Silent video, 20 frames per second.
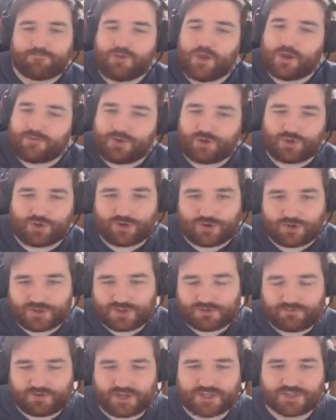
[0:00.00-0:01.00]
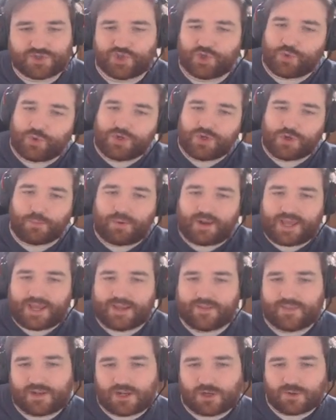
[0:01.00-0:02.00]
if you do lose the first 2 and you're
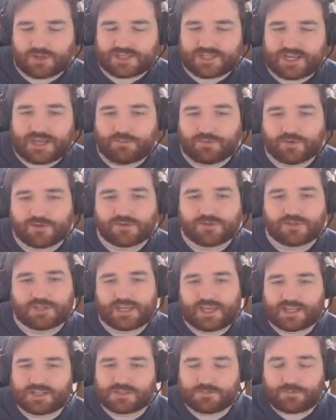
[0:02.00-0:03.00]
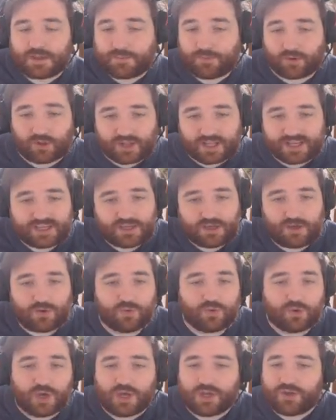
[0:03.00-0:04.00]
playing at the lower tables against people like
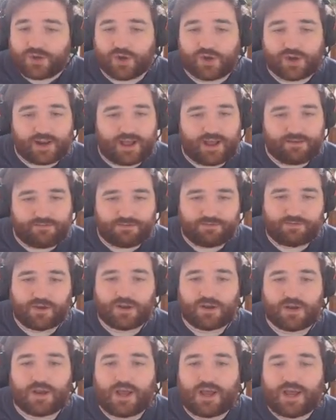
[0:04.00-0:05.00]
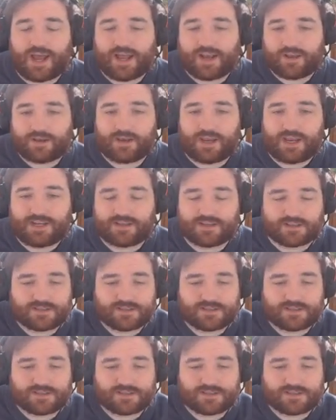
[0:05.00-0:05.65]
you're going to have fun. And it